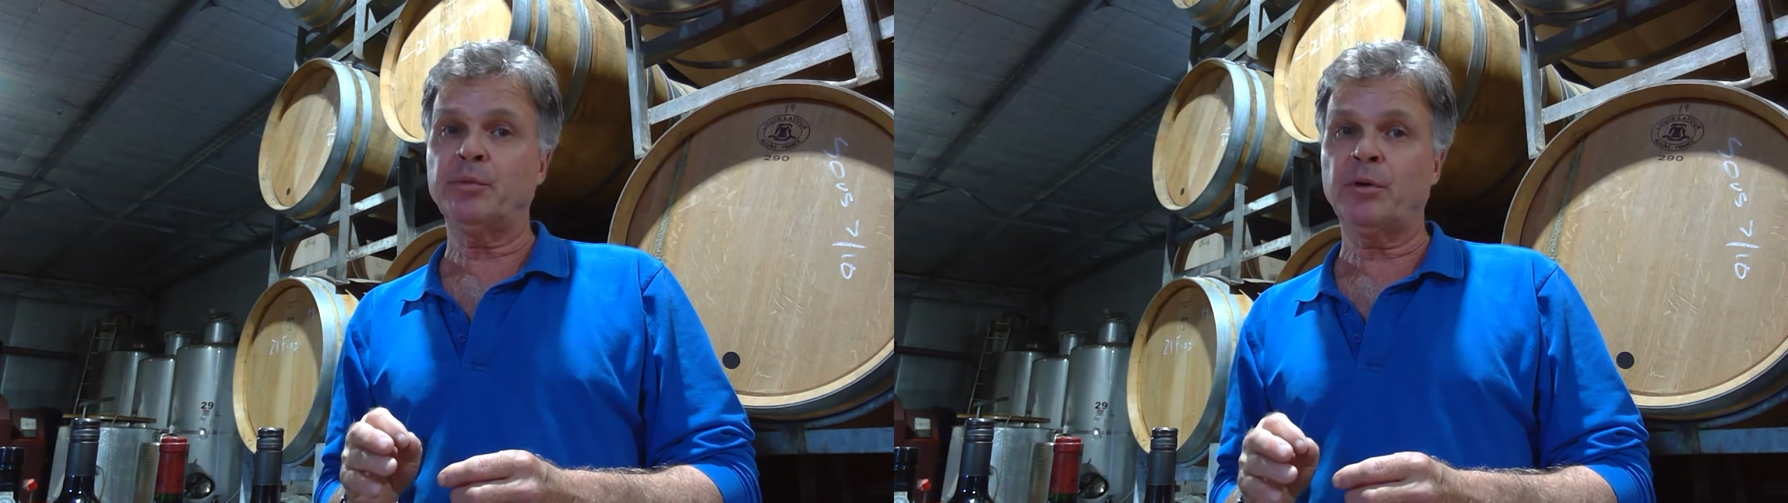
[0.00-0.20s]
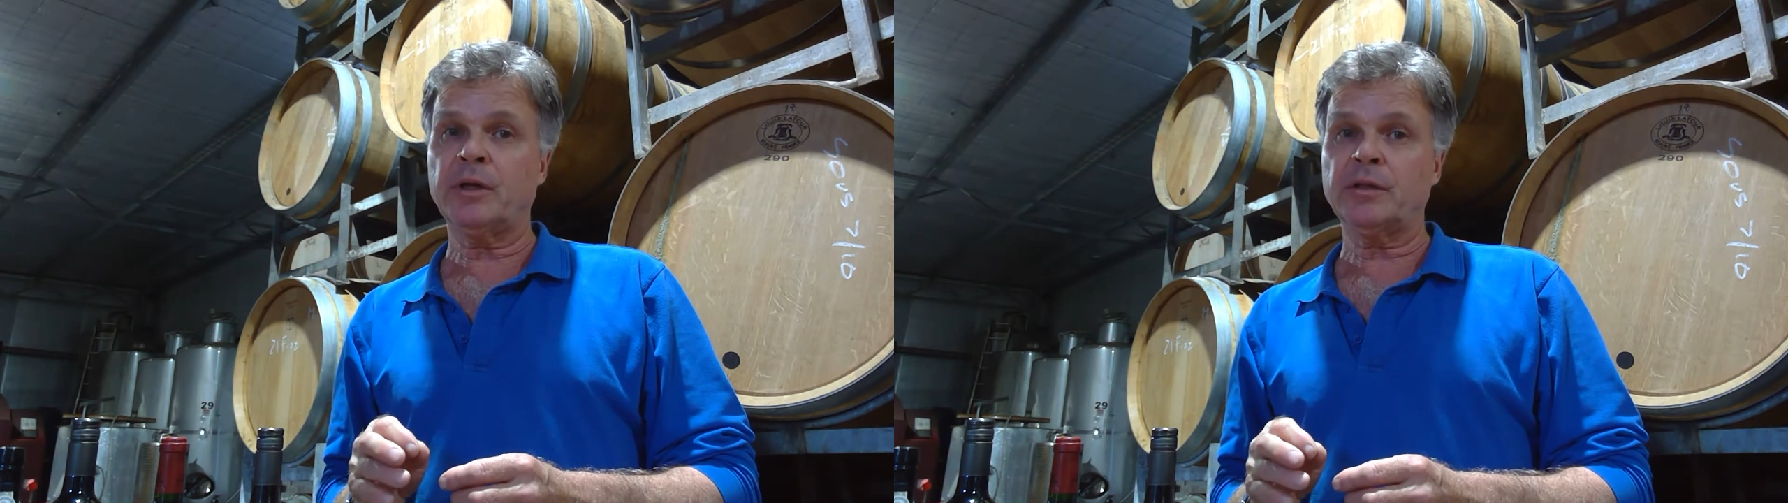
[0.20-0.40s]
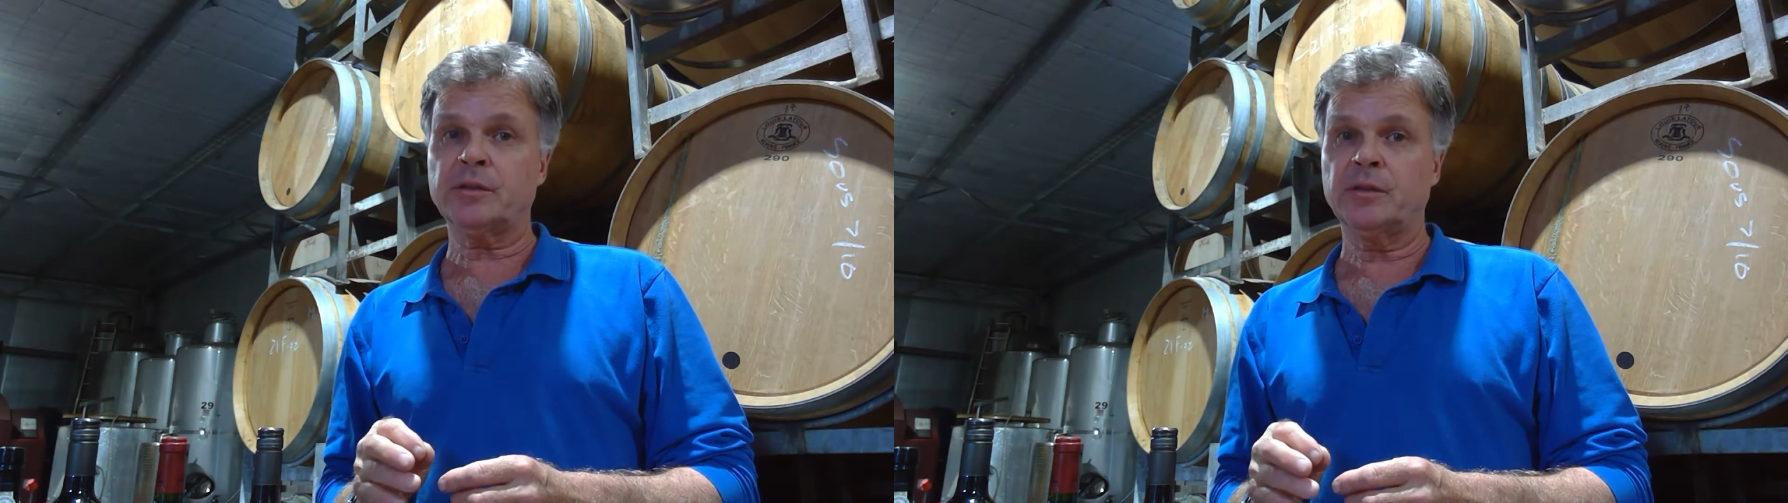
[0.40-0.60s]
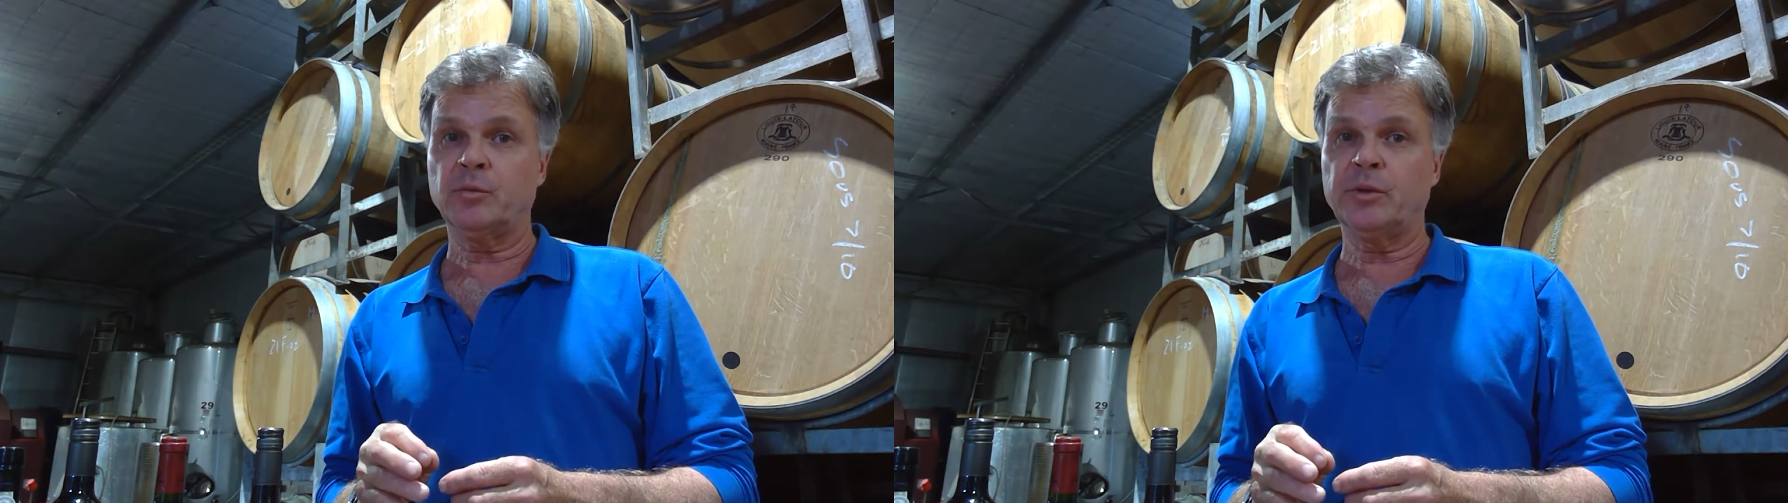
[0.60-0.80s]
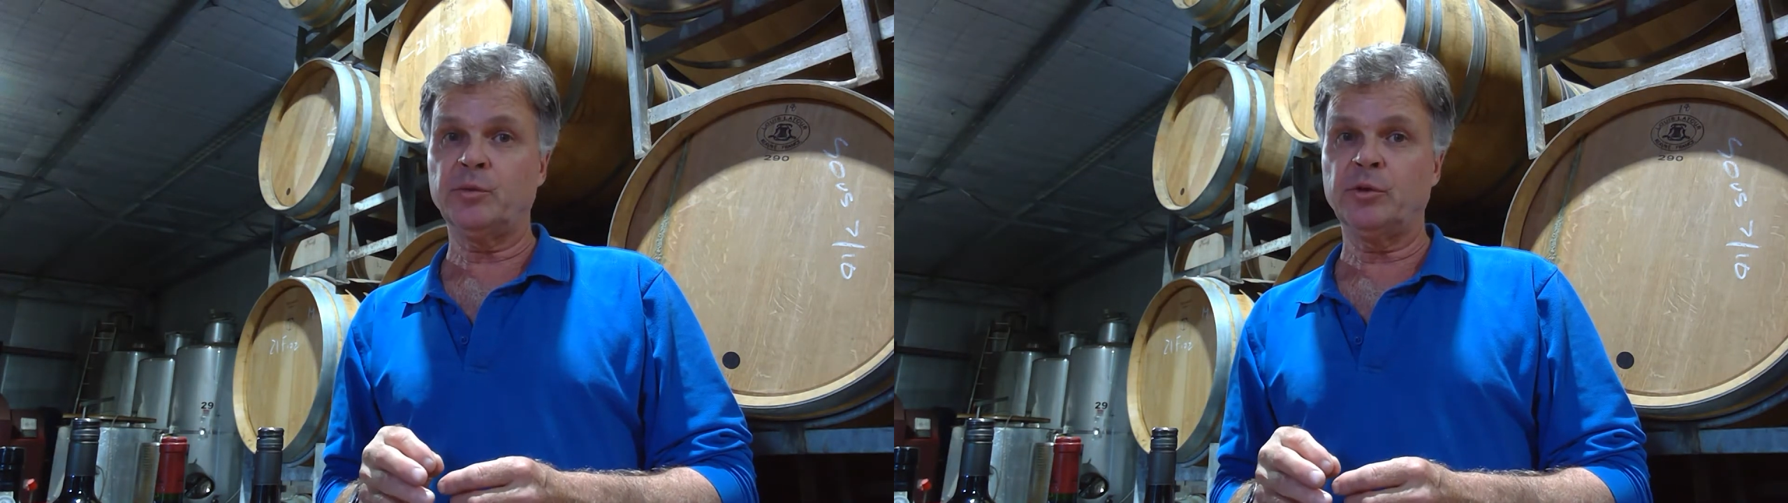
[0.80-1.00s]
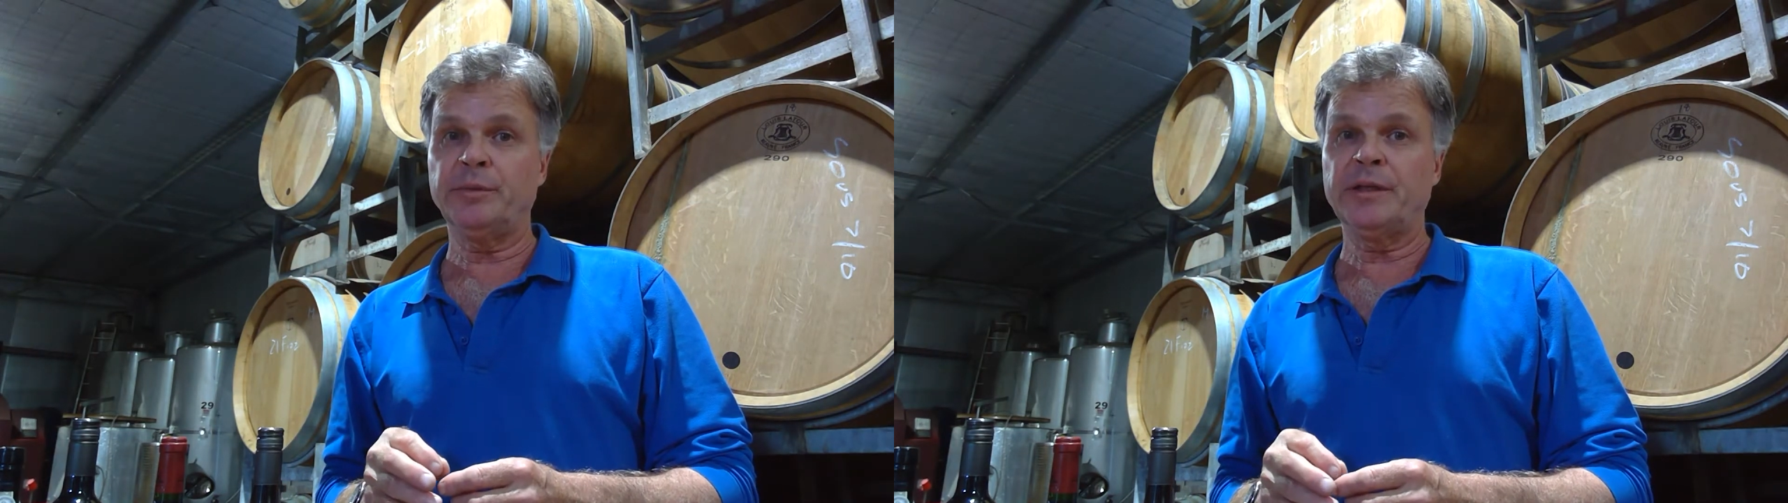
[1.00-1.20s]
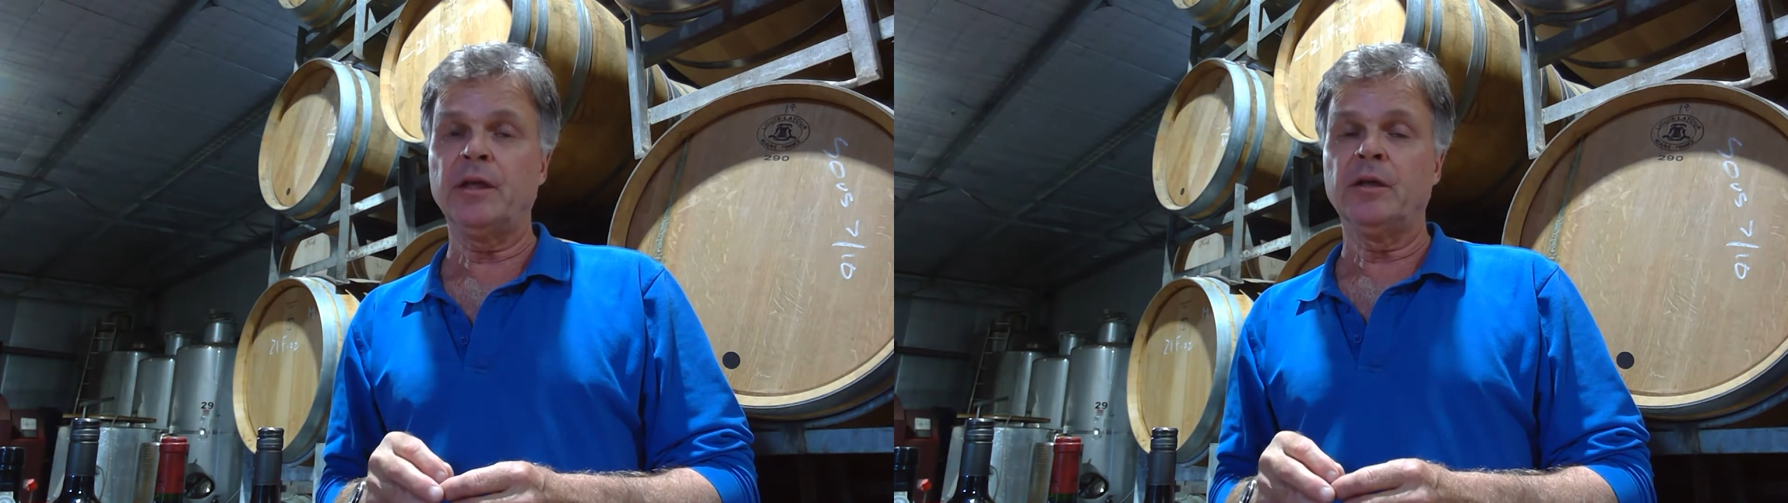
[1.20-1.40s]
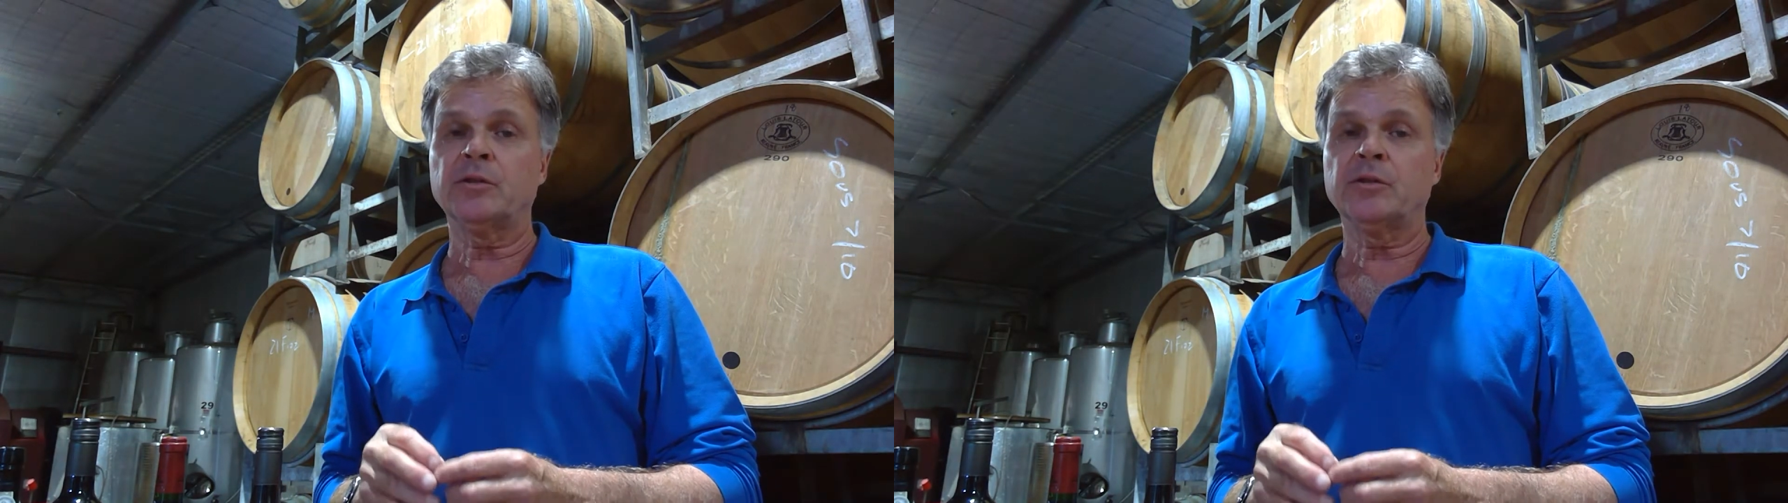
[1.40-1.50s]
product, we will be.